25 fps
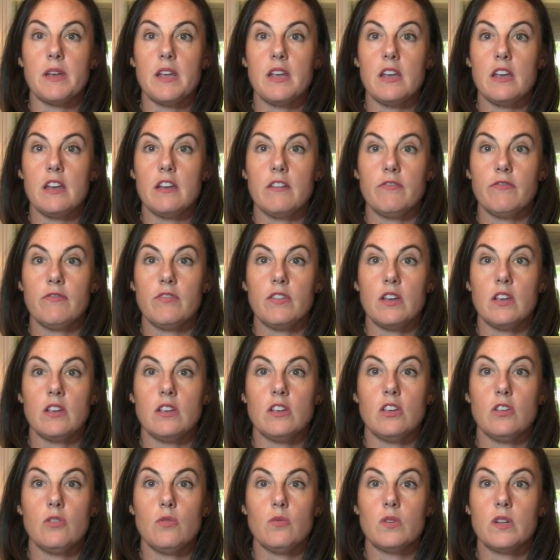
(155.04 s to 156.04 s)
If
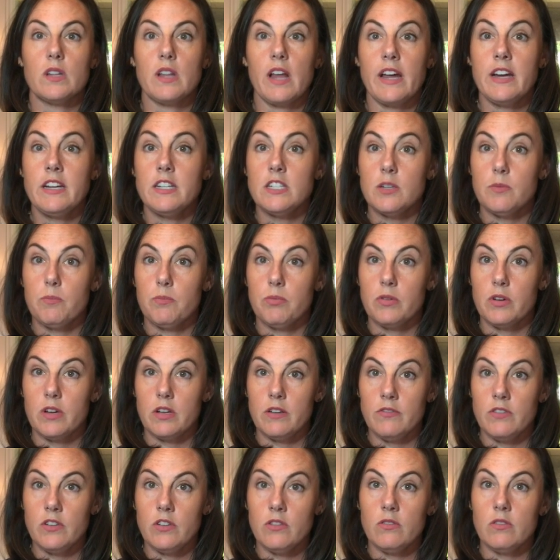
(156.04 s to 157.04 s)
you would like to
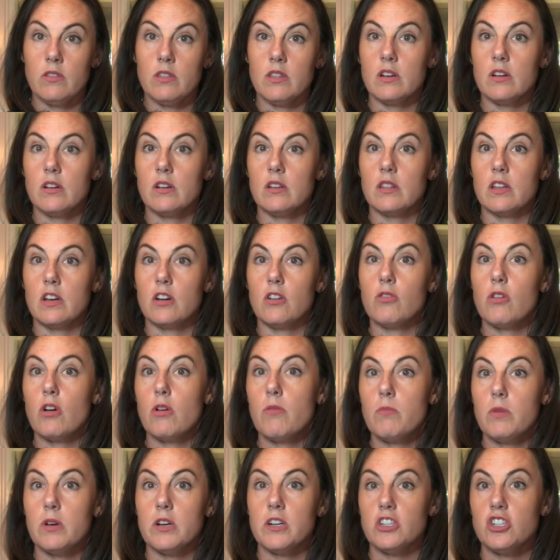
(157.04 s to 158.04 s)
preview the
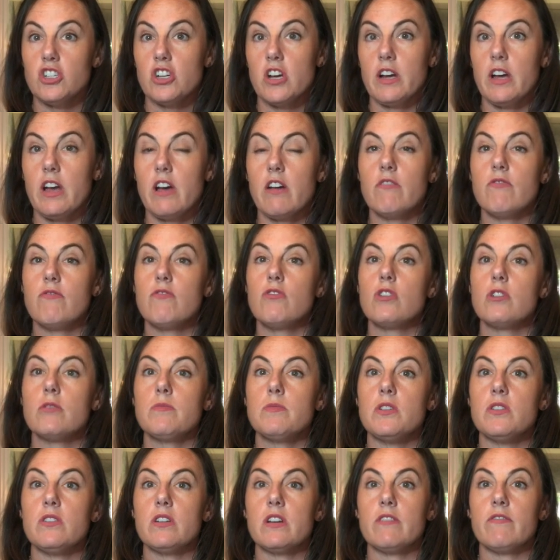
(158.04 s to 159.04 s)
Chromebook checkout
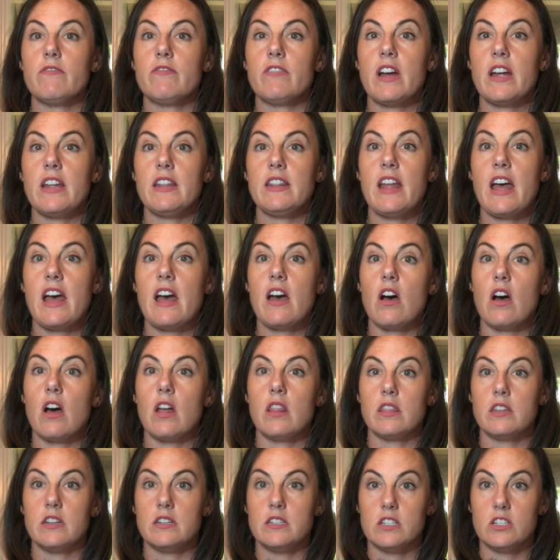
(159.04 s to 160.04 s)
form, you can find that
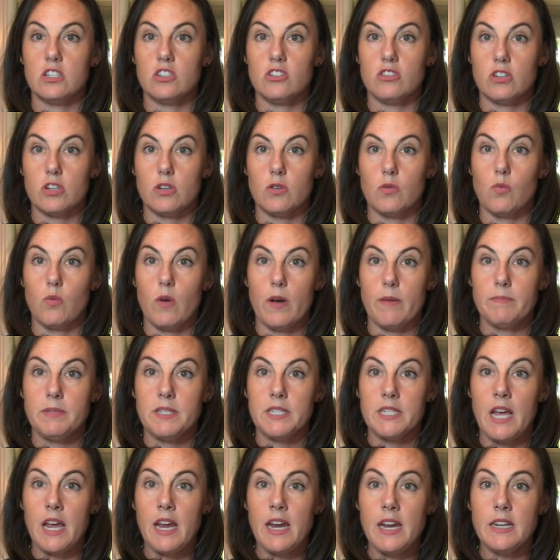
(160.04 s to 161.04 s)
on the district
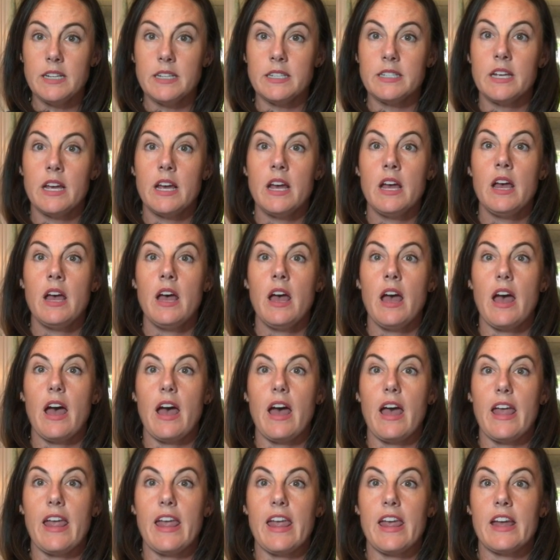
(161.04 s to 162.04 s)
website.
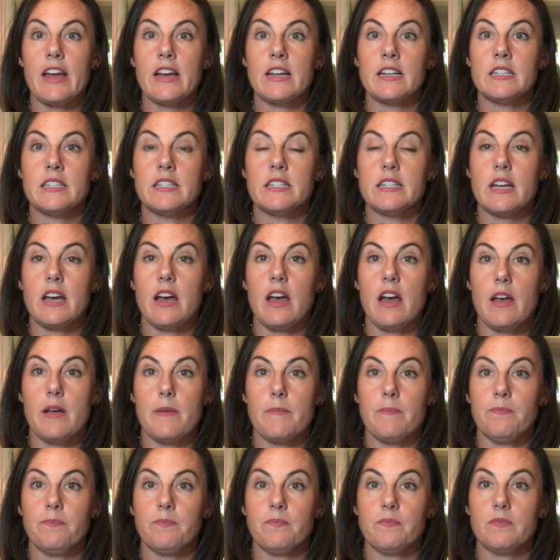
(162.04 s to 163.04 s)
And
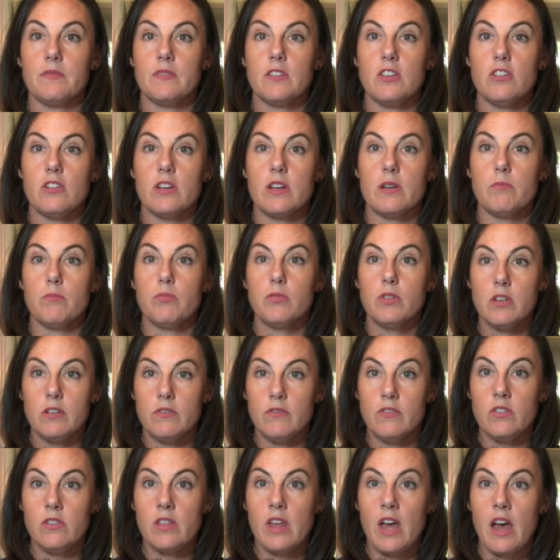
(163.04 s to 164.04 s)
you can
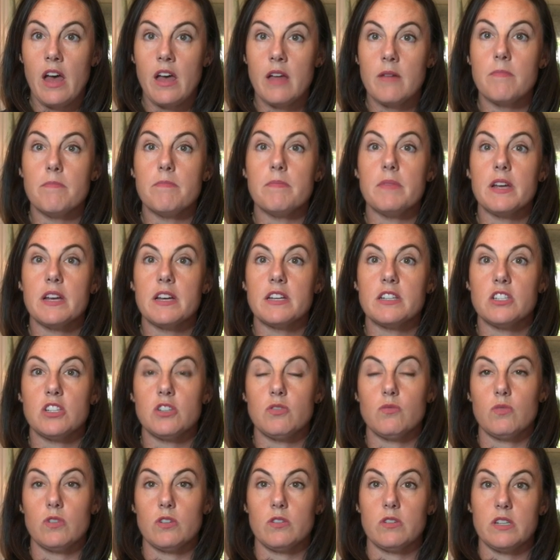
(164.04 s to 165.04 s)
preview that because
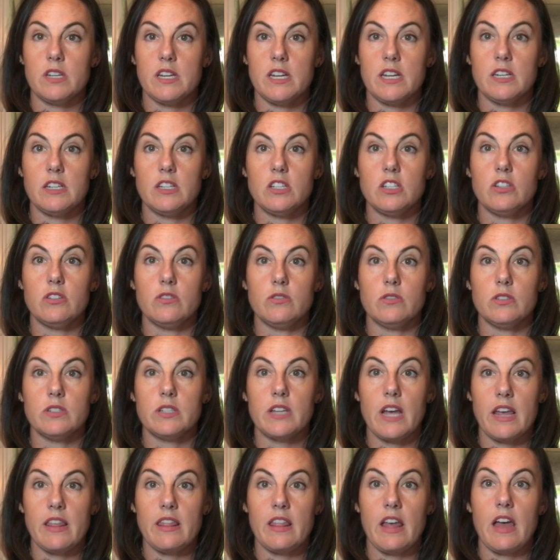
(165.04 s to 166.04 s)
you will need to
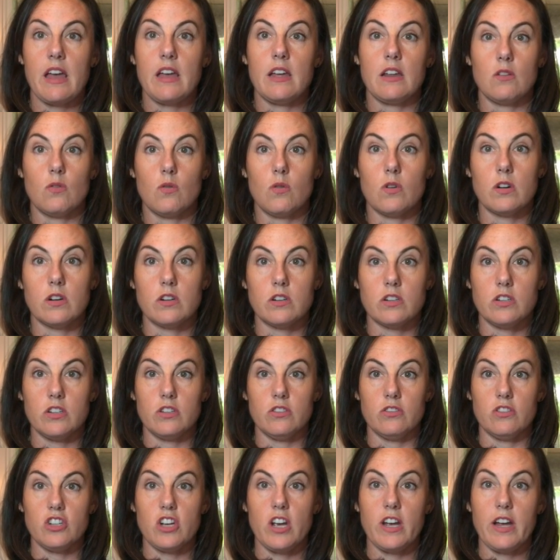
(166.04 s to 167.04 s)
sign that in order
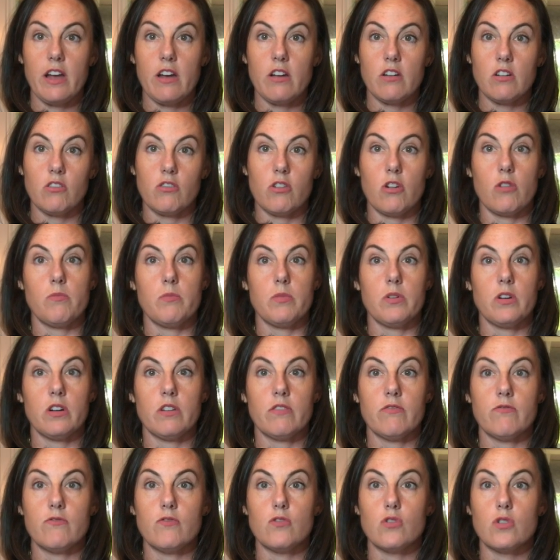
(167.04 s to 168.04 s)
to check out a
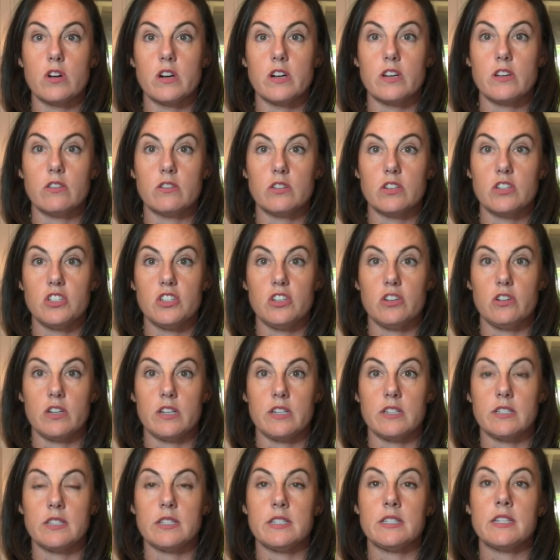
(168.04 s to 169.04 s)
Chromebook for your
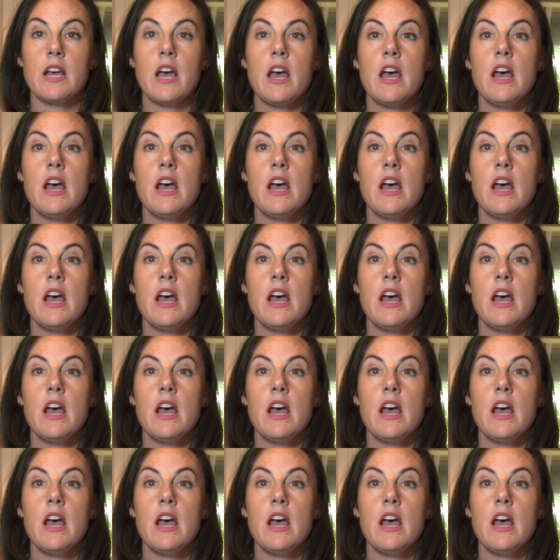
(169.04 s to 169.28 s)
students.